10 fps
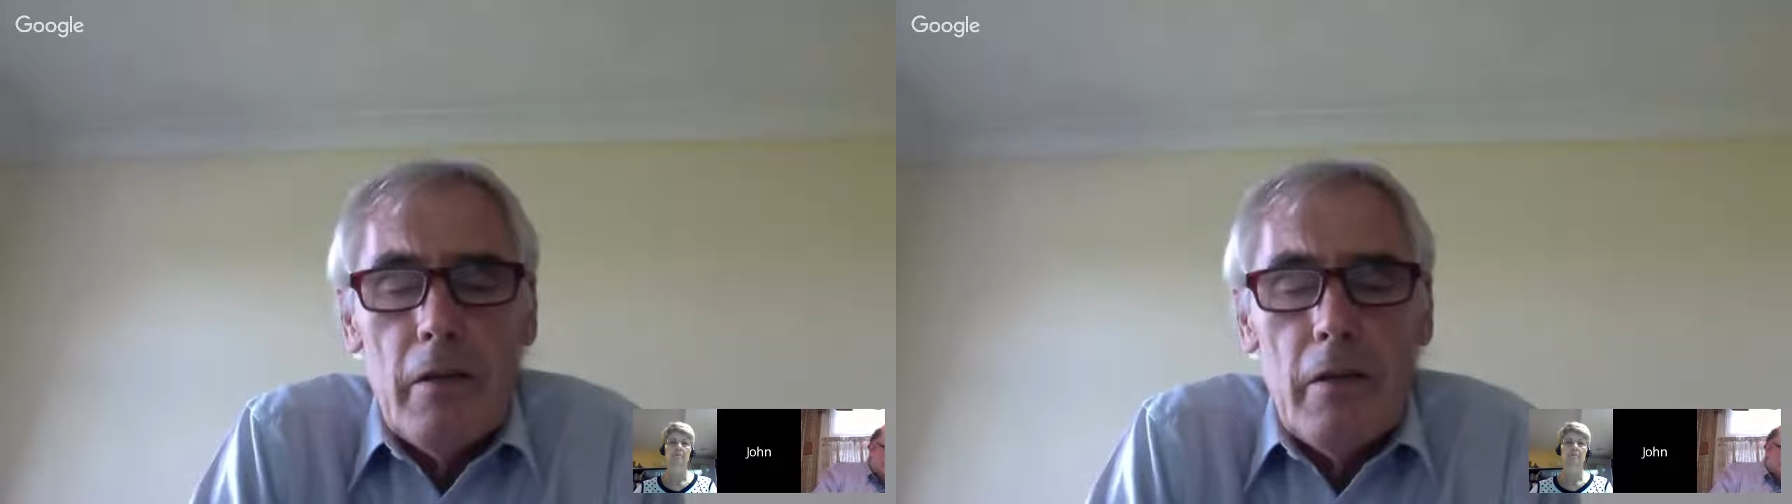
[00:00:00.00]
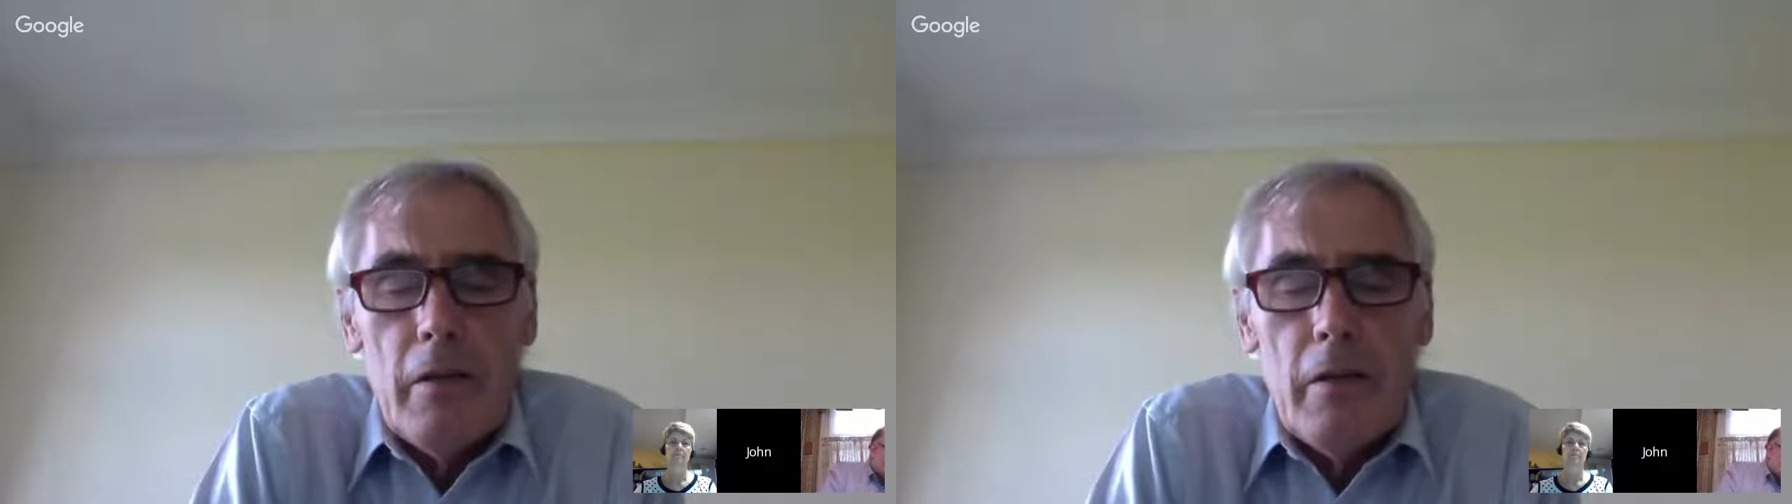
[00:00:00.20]

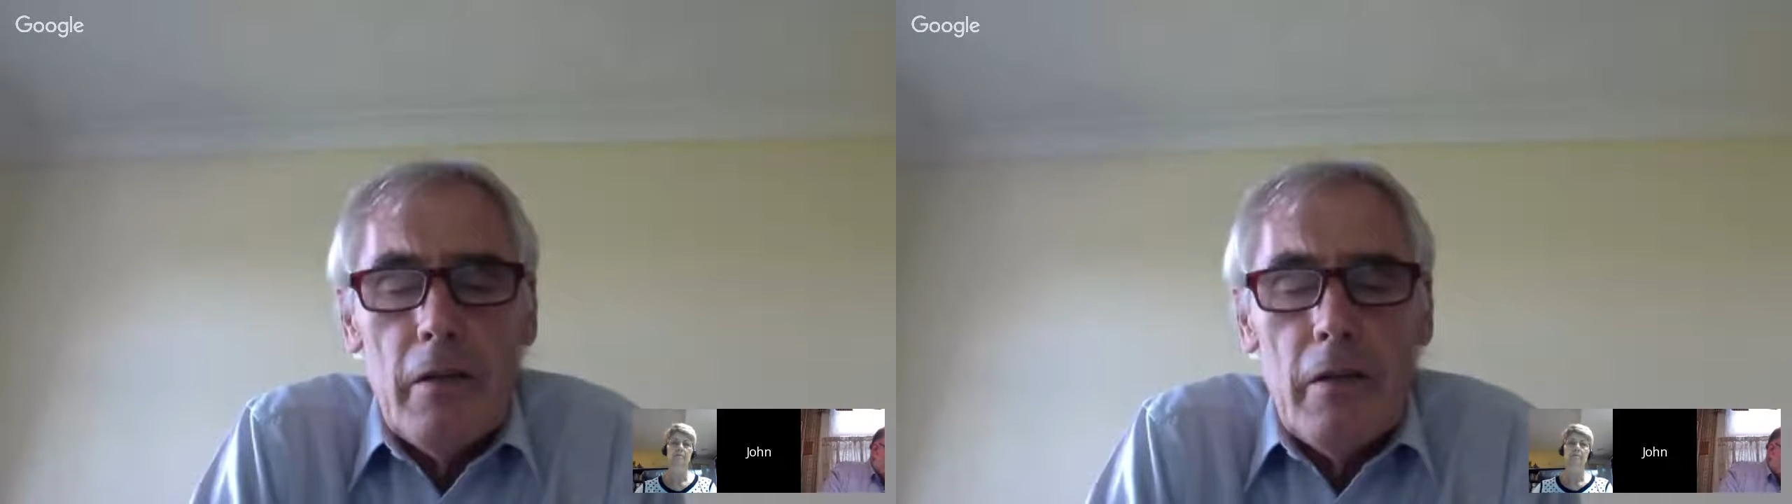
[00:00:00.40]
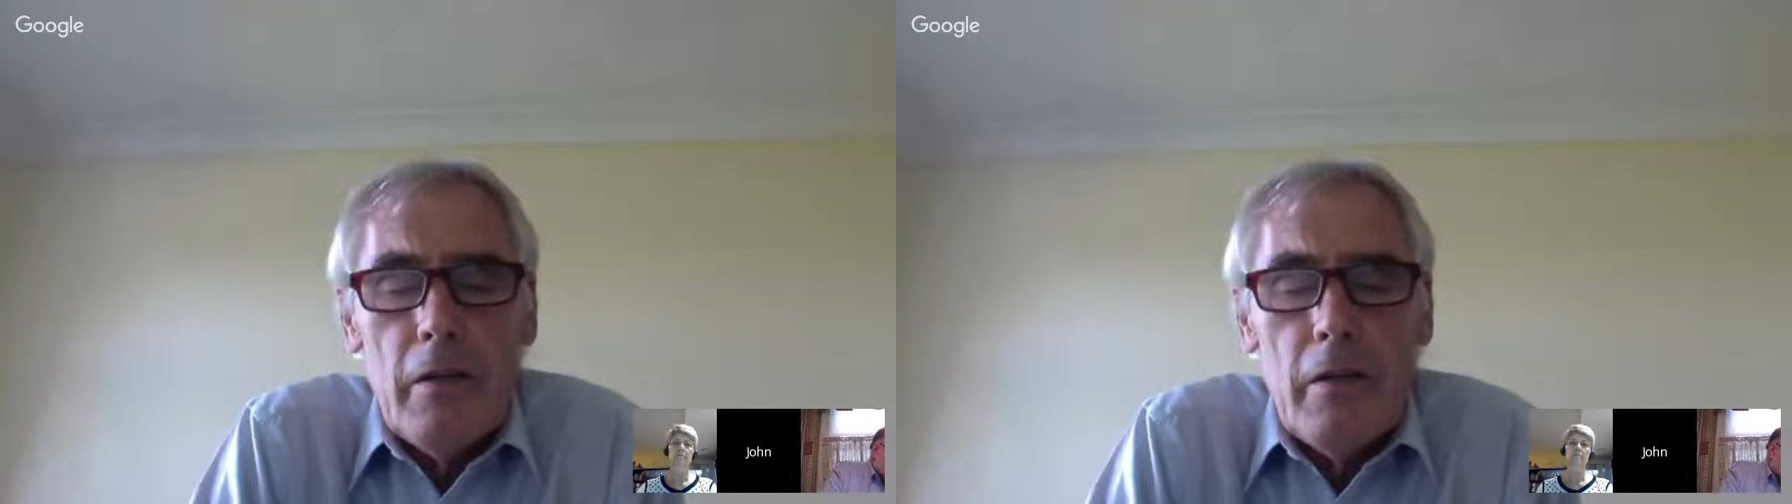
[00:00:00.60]

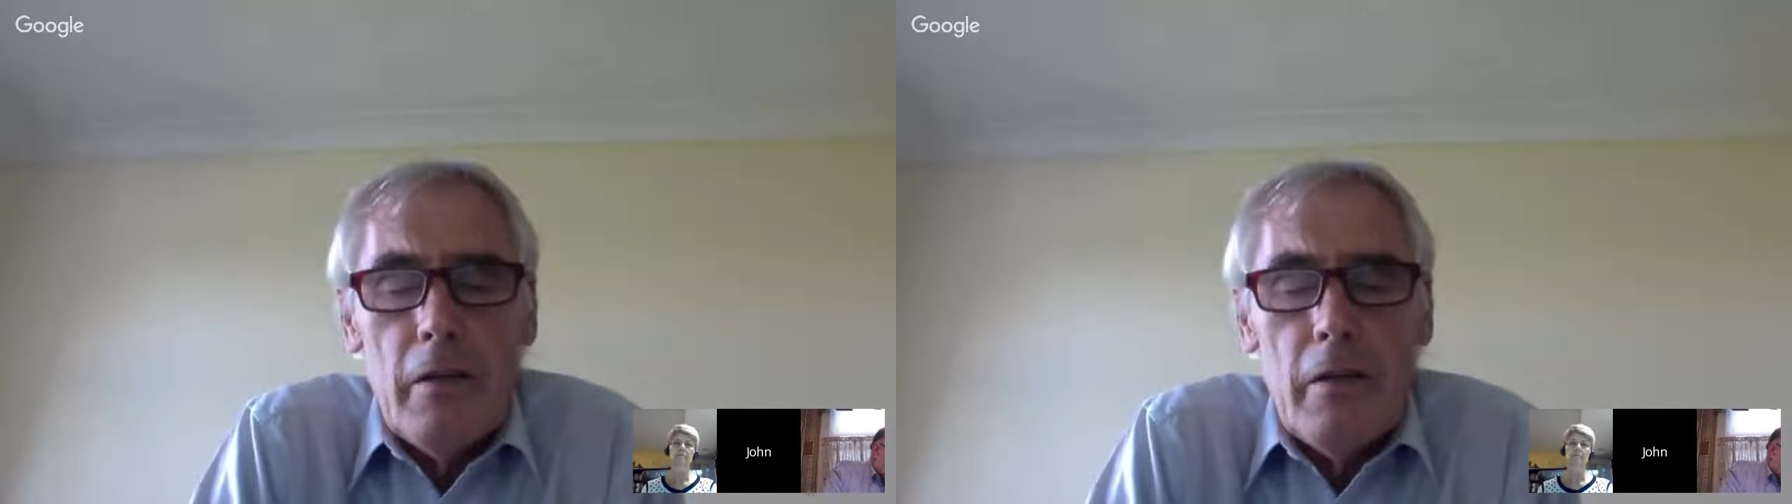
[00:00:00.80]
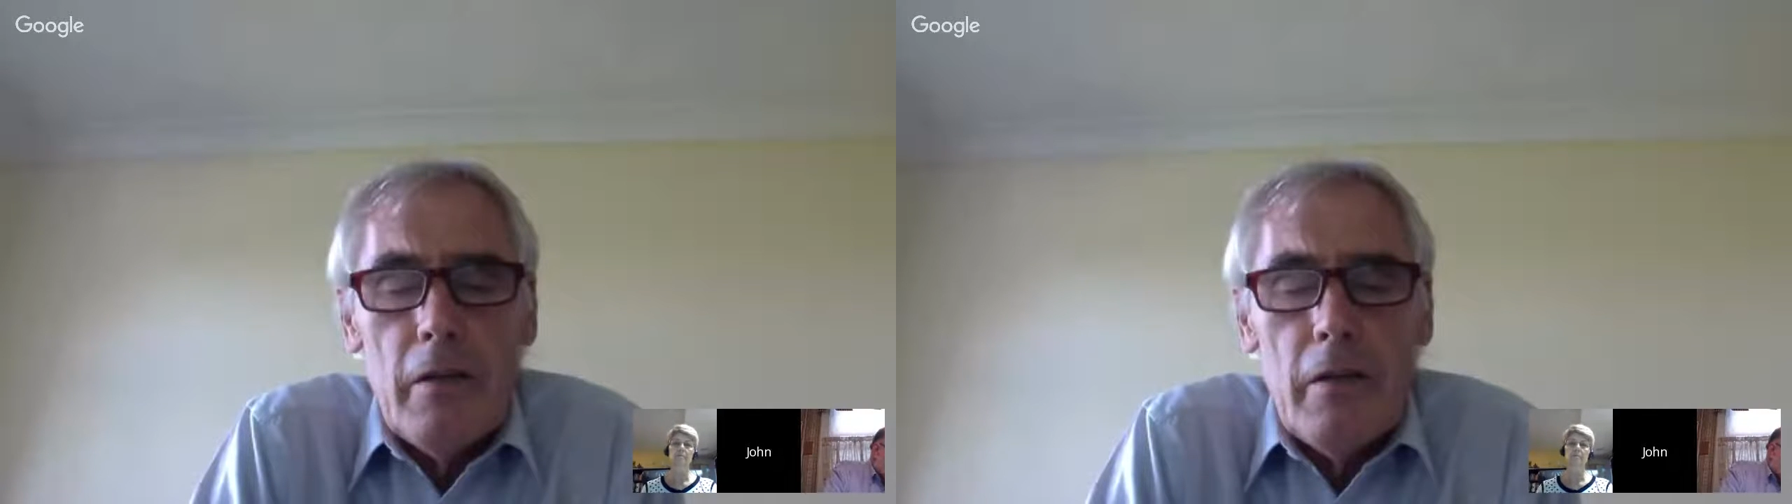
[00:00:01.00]
thinking skills,